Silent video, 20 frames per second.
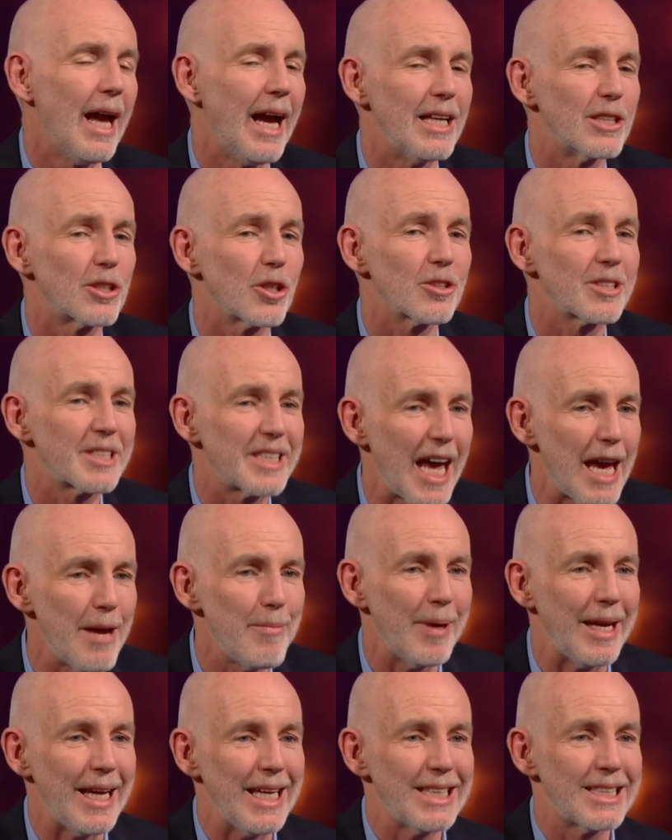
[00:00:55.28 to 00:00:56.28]
So
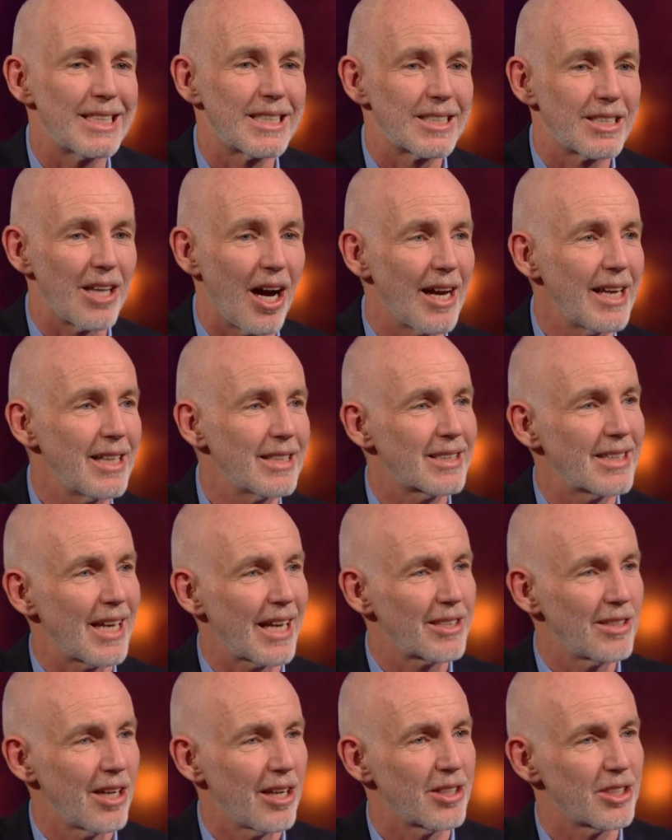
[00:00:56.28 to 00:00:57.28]
STEM is science,
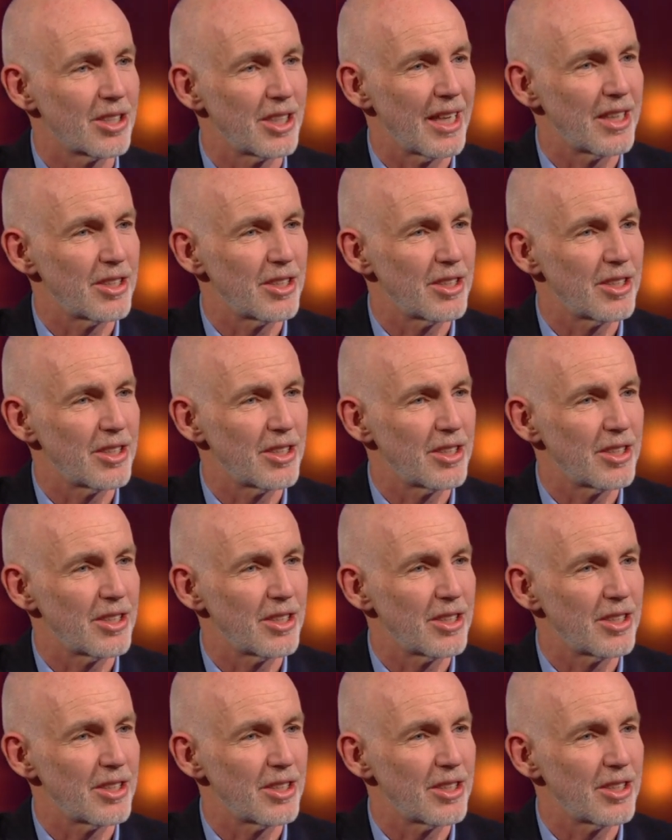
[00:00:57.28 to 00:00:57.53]
technology,